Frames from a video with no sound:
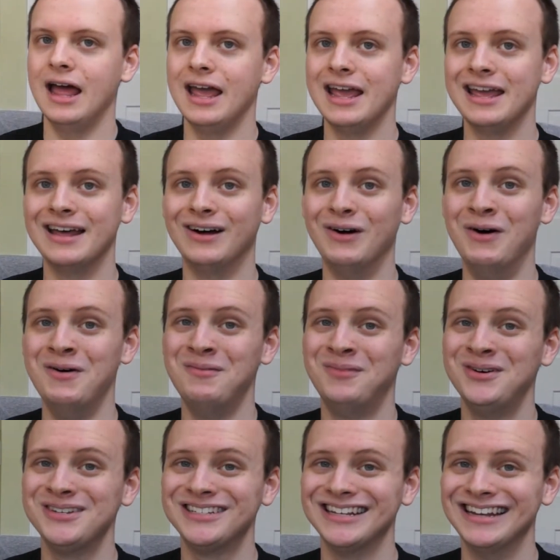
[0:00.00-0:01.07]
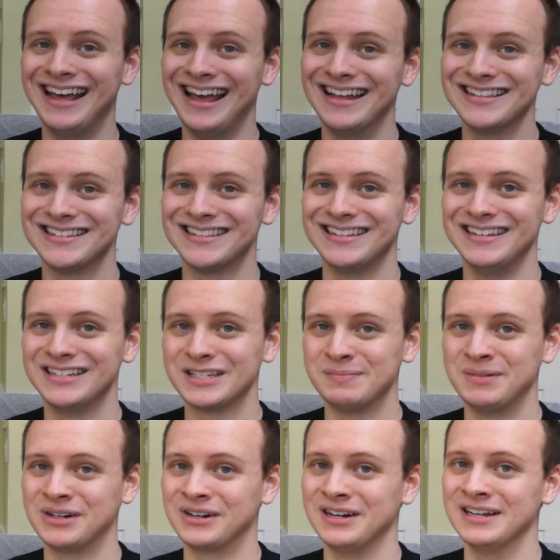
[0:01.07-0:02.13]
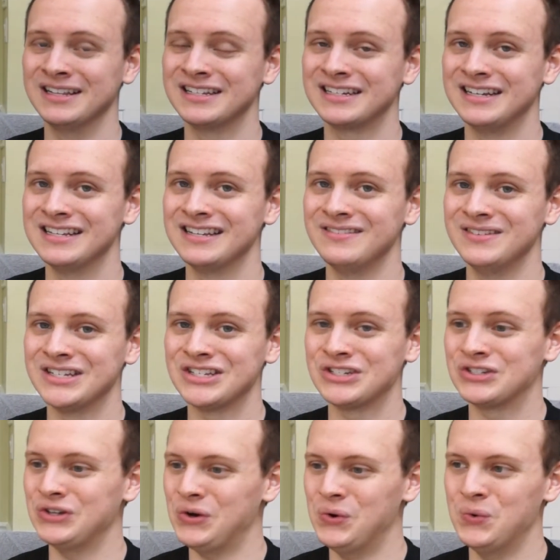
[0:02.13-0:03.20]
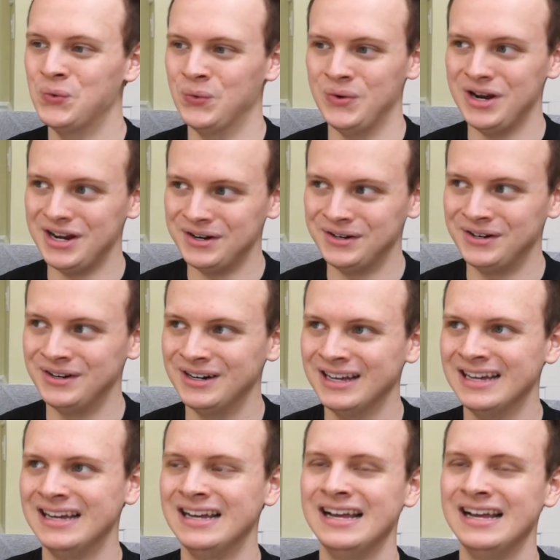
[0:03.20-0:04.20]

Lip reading: It almost enhanced the experience because it was so weird.